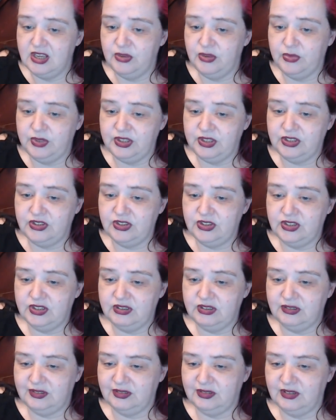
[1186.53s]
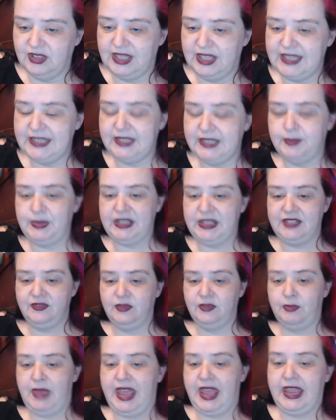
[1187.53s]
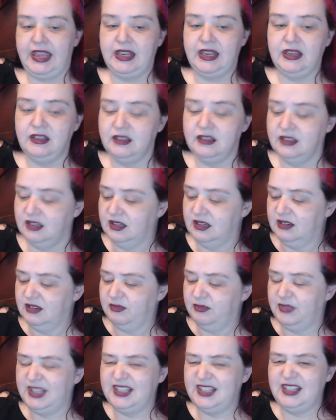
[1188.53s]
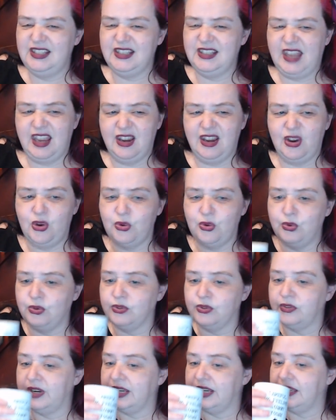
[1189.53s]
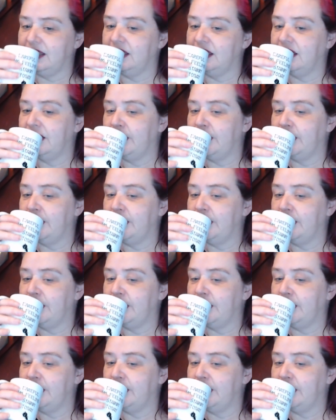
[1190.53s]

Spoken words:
which is a bit of a pain. My tea's getting cold already.